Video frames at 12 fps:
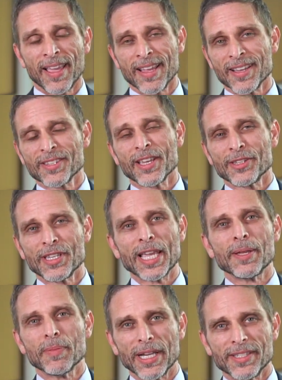And as I
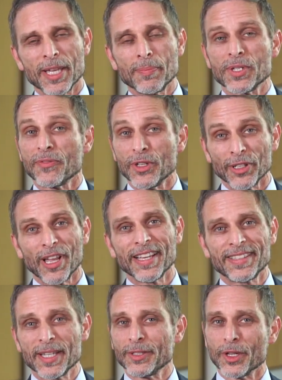say in my tips, if you
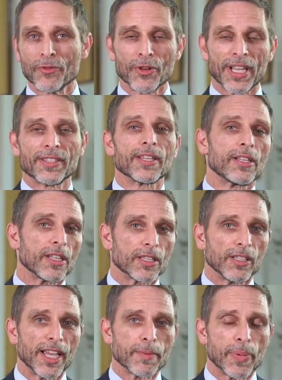liked it, don't forget to click
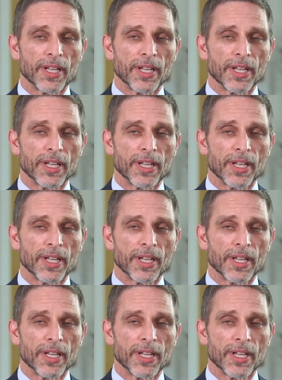the like